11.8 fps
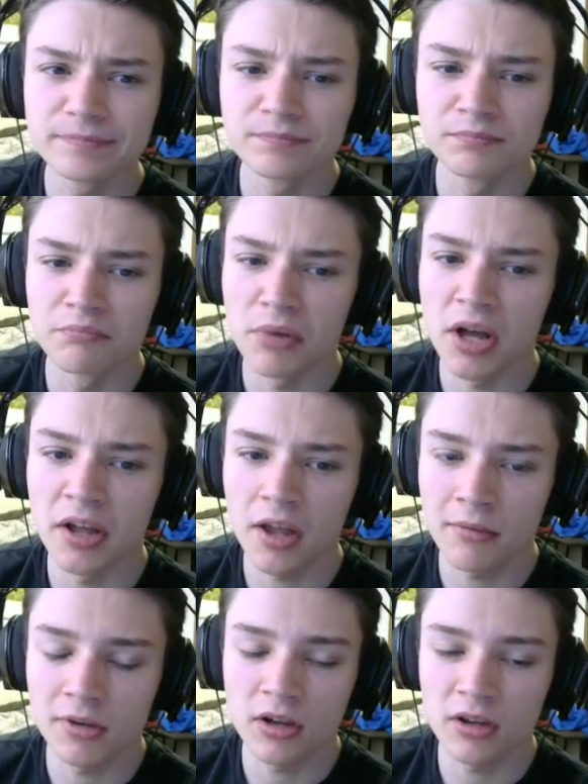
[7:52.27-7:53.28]
but I
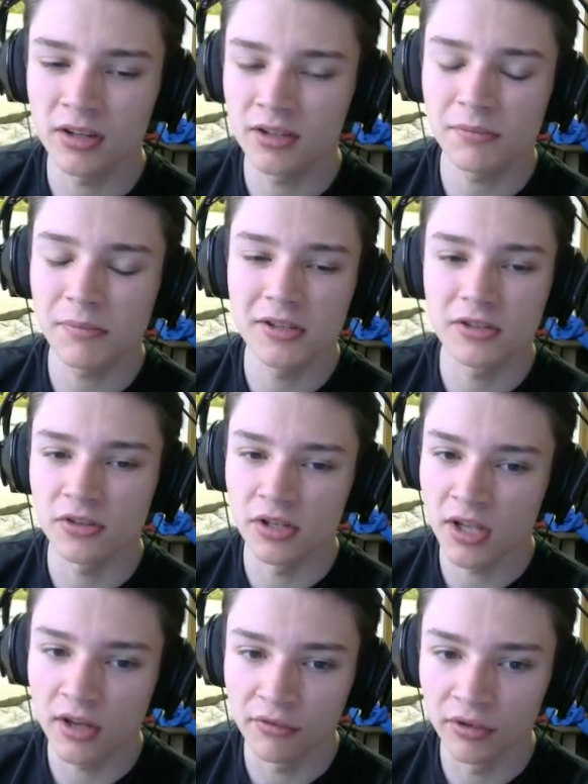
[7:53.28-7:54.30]
mean, it depends on the
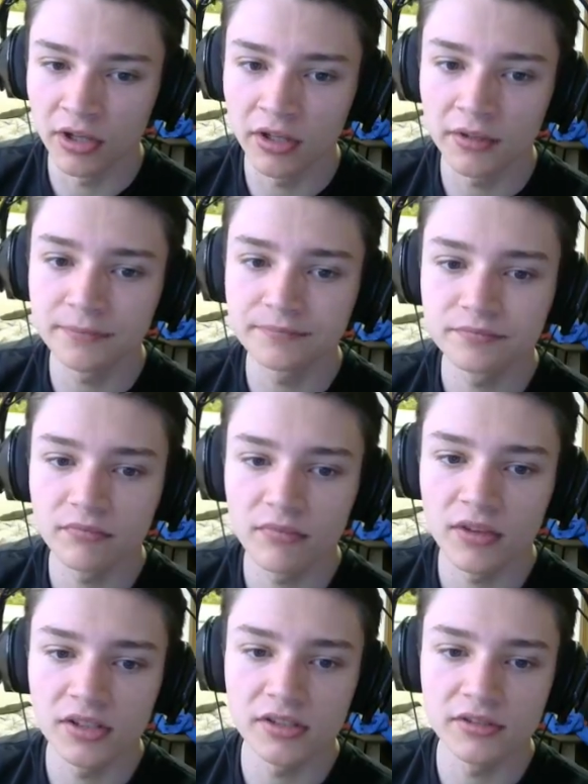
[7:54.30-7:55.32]
day, really.
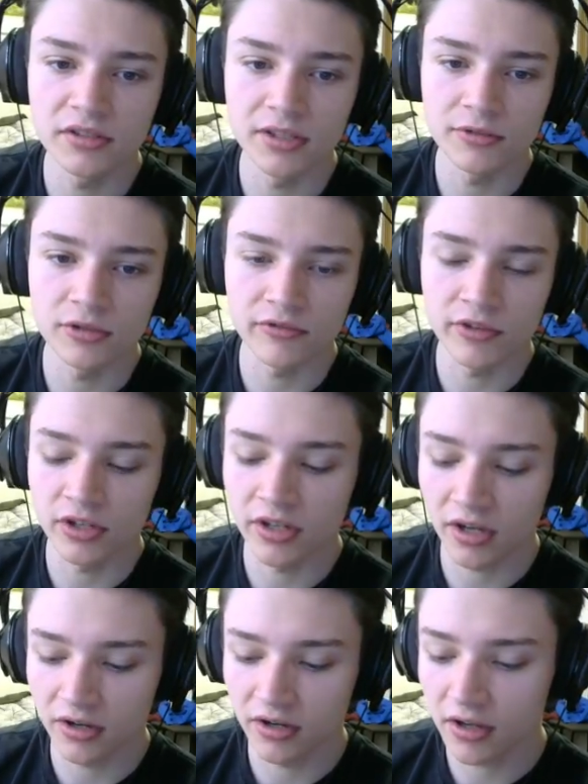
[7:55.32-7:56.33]
These two teams are very
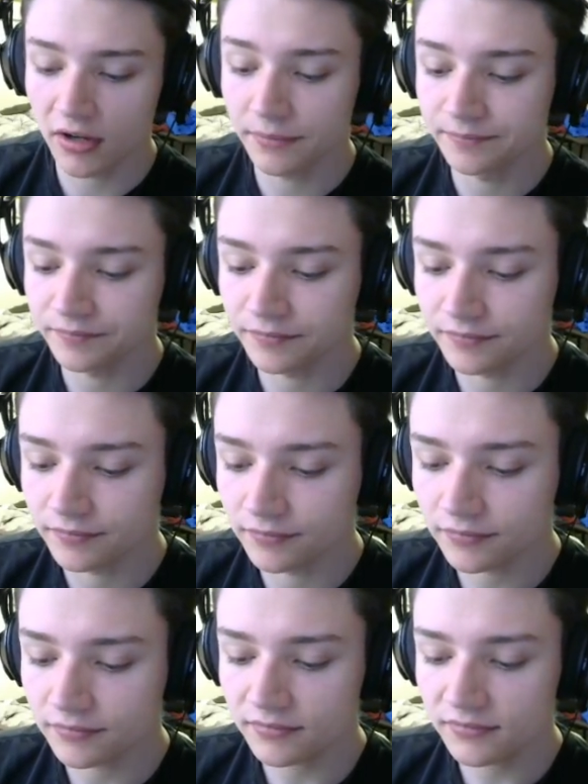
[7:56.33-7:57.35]
neck and neck.
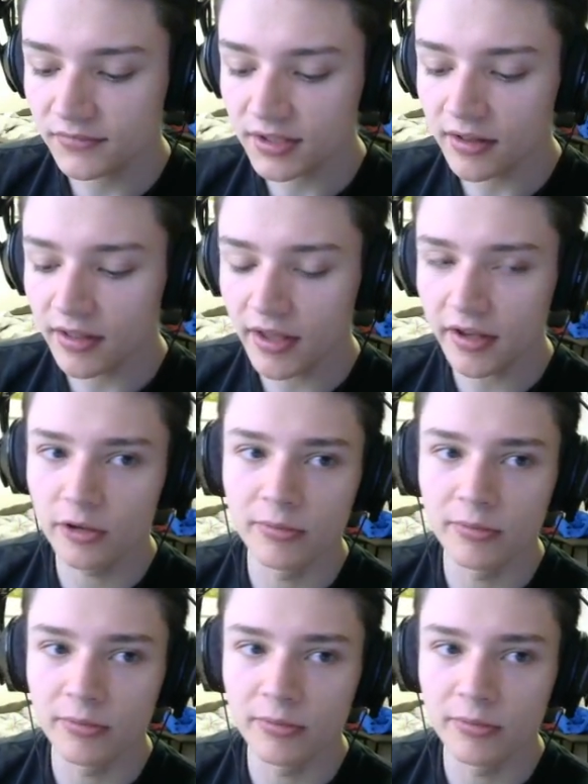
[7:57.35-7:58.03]
Thank you,